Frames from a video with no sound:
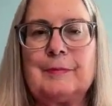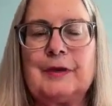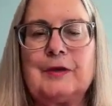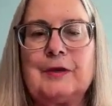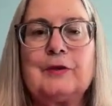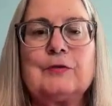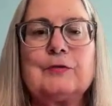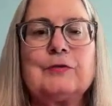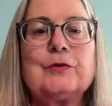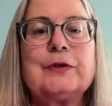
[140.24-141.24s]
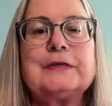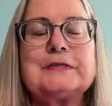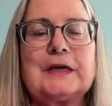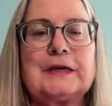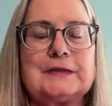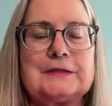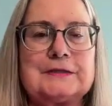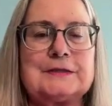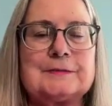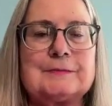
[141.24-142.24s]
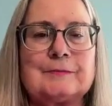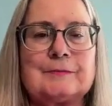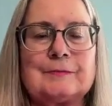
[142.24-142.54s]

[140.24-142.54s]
Probably another 30 seconds.